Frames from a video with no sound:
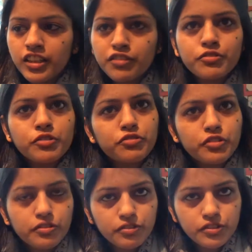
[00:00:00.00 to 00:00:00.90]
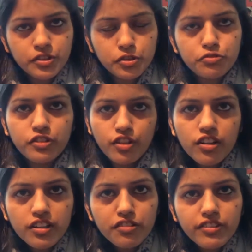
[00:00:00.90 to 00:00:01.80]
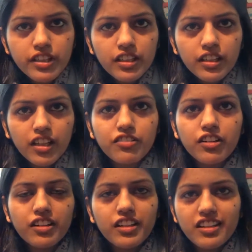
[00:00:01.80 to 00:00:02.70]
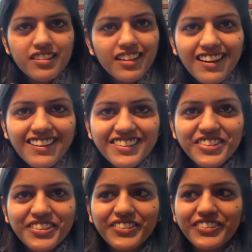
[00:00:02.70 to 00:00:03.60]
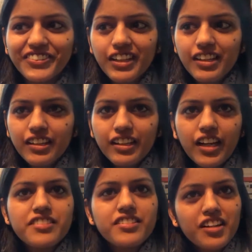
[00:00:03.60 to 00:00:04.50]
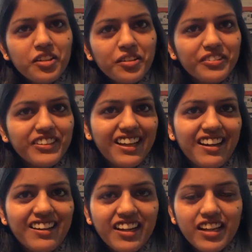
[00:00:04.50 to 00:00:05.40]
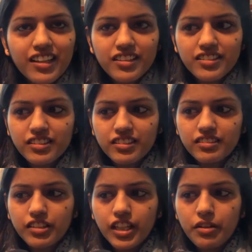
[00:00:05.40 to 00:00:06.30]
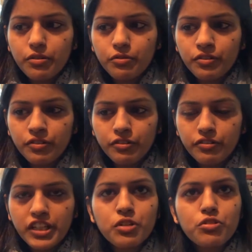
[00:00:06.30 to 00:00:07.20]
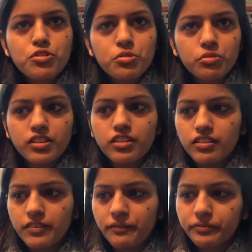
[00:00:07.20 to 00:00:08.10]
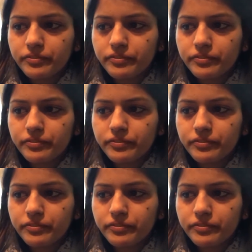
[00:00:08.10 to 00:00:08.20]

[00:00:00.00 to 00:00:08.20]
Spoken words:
love to photography. I've got a DSLR, so I started with that. I went to shoot the